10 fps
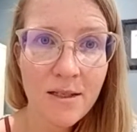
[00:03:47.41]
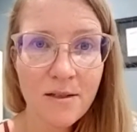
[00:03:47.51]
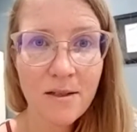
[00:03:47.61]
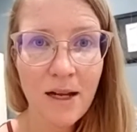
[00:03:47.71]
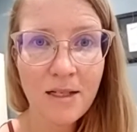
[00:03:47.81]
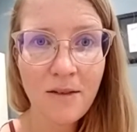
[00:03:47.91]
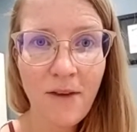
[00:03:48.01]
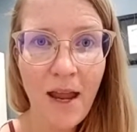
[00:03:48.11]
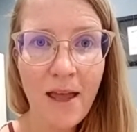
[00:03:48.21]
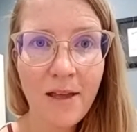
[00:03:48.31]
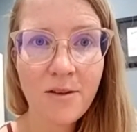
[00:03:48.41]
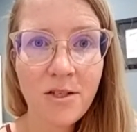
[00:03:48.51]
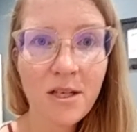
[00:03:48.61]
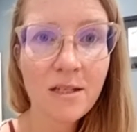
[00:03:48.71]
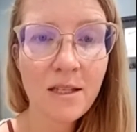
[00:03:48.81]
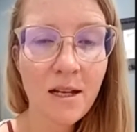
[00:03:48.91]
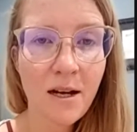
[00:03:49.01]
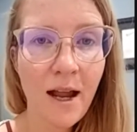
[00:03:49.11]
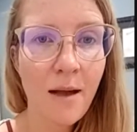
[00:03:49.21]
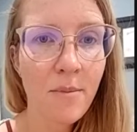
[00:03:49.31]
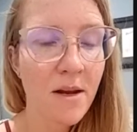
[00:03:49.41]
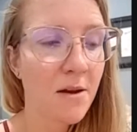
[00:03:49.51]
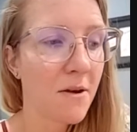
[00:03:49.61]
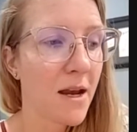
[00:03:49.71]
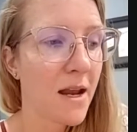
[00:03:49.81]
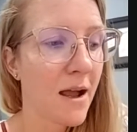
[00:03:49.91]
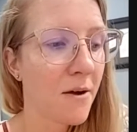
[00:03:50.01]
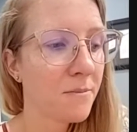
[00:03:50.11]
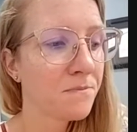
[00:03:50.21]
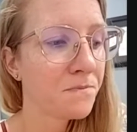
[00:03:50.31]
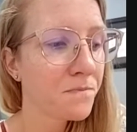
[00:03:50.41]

There's lots of allergies that are happening right now.